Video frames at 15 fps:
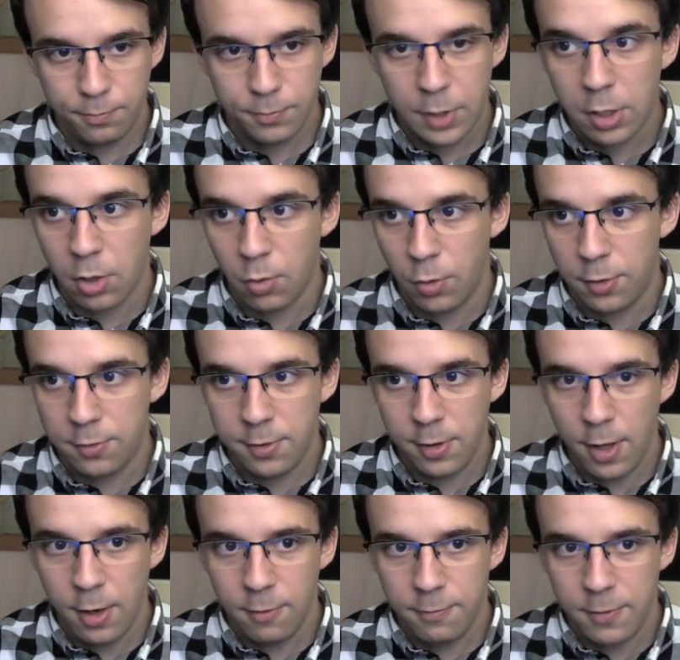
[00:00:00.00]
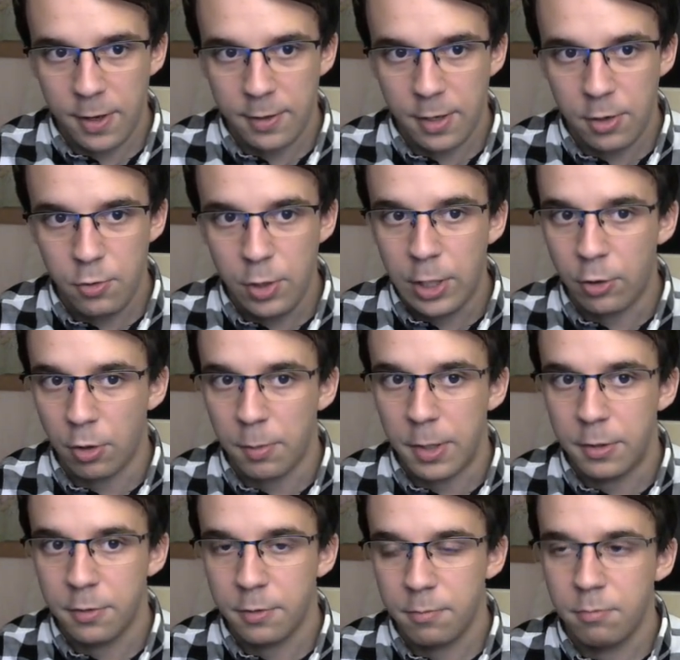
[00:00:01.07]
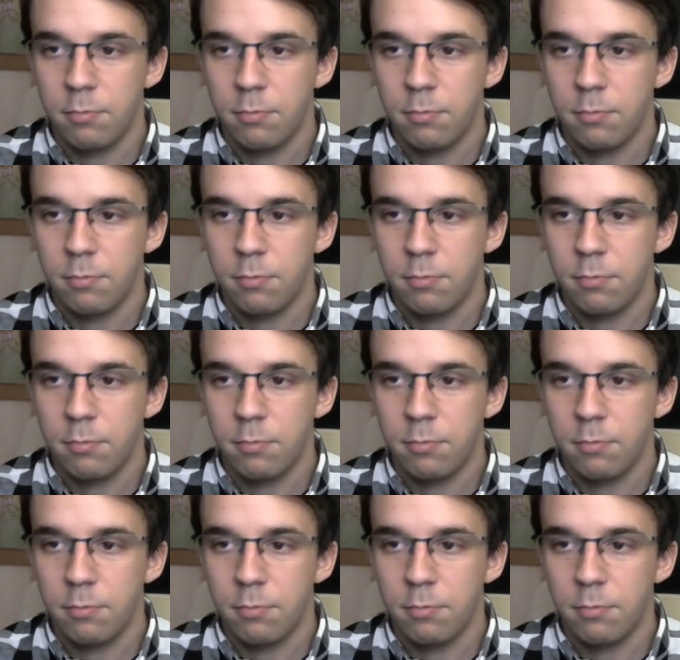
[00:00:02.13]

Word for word: code itself and then you increment